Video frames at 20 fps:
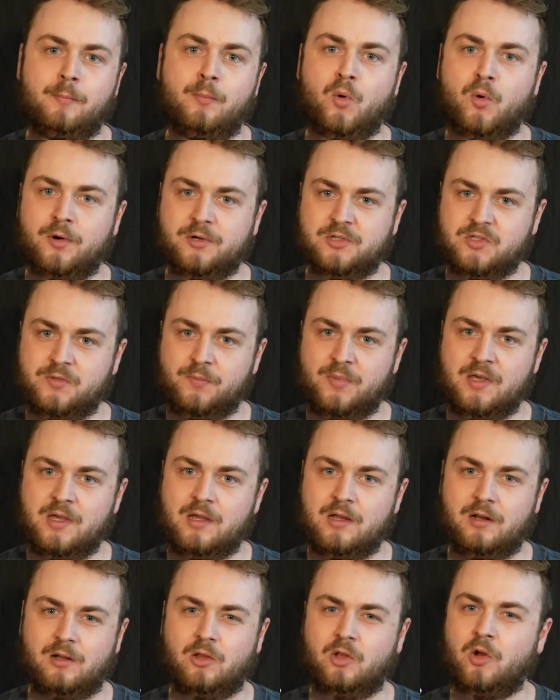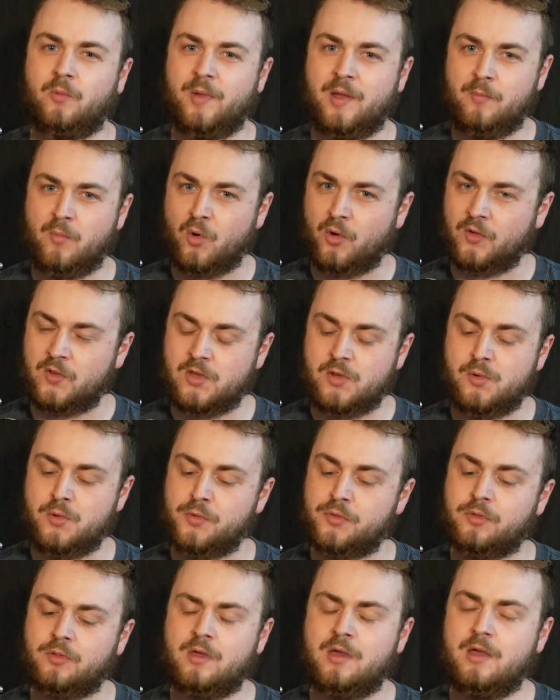more speed, a little bit more
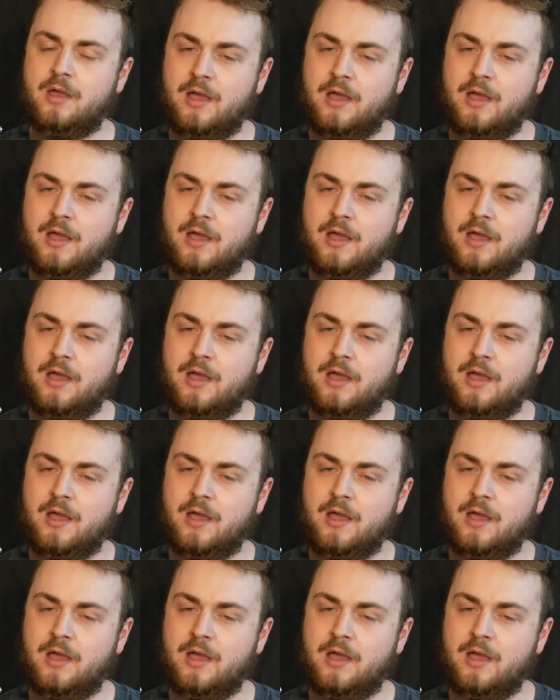youth,